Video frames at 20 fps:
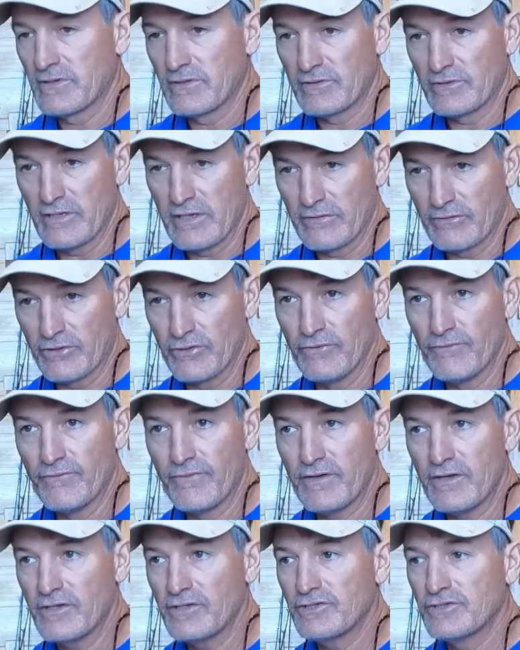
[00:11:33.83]
Now Goo
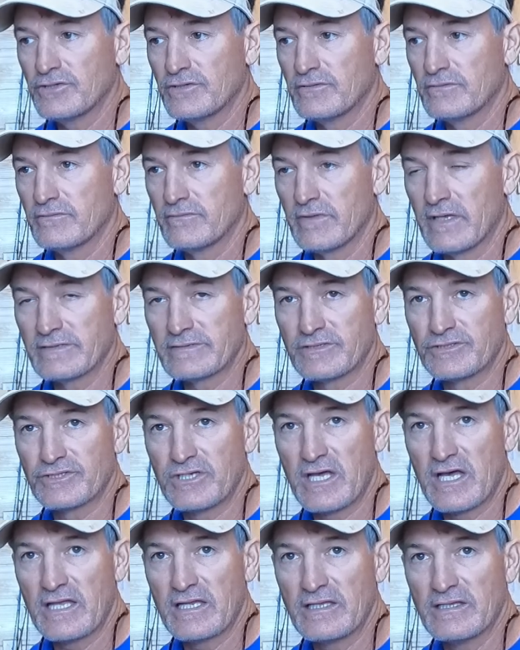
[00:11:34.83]
Fish, that's a
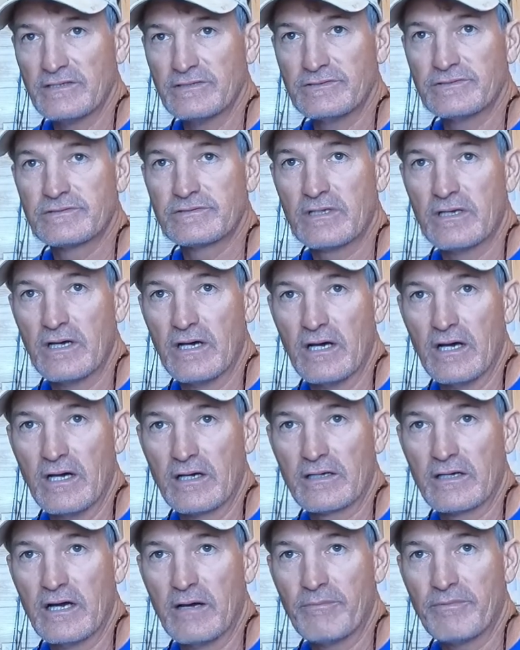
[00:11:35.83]
Chinese
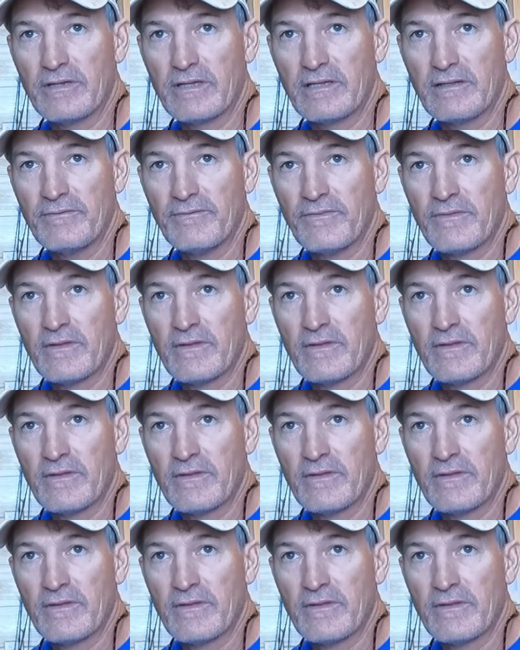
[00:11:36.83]
company.